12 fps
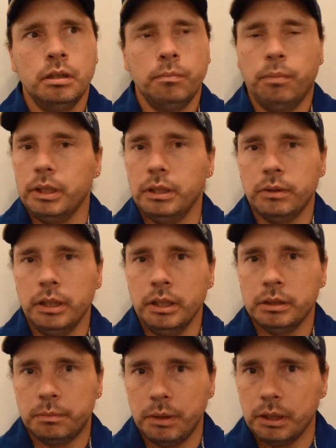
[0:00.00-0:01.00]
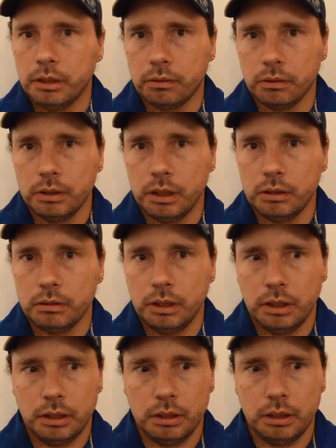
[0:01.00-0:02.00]
But anyway, it's being thrown out,
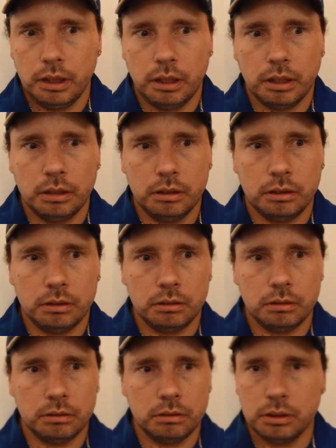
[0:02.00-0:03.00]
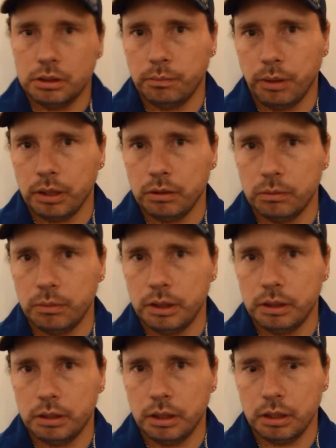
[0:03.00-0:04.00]
and she brought home,
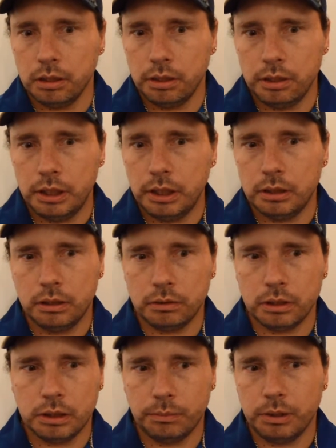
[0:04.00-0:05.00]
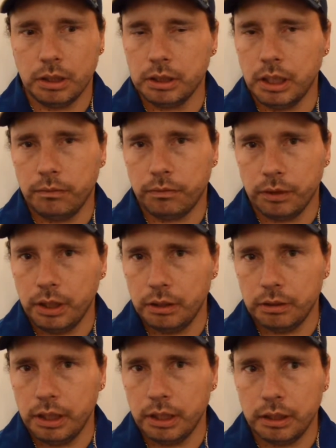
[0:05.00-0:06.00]
and it needed only some duct tape for here
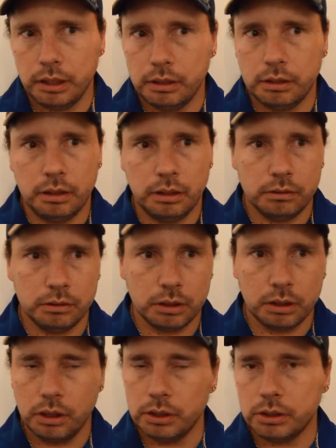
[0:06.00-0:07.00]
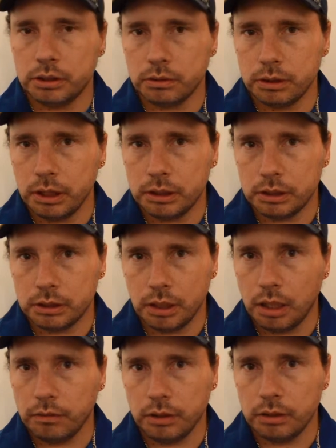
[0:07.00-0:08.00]
and there, and you know, the cushions were nice and
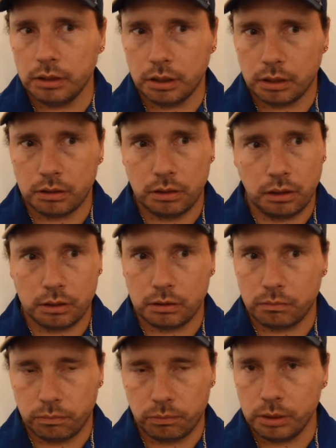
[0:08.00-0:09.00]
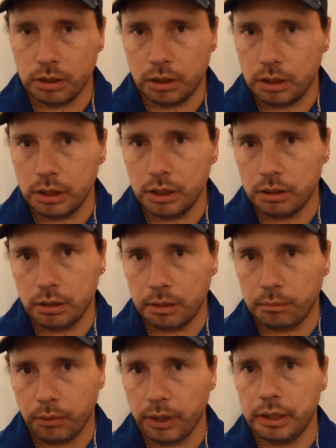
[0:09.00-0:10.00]
soft, and they looked really clean, like
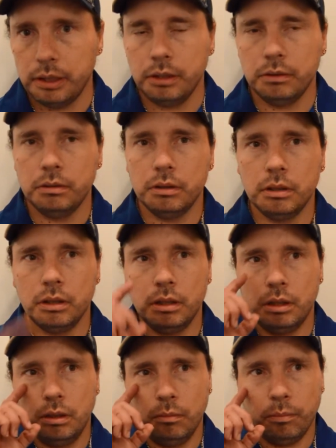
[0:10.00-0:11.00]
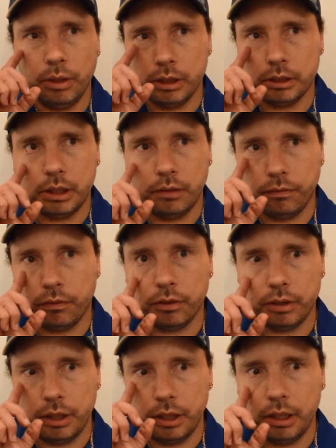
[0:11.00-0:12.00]
brand new. But except for
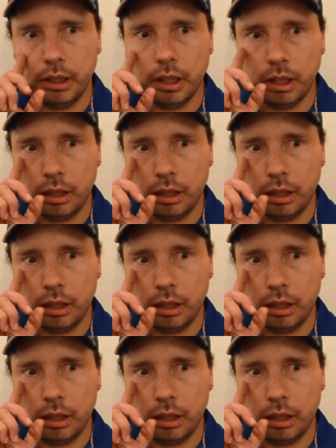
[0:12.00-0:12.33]
the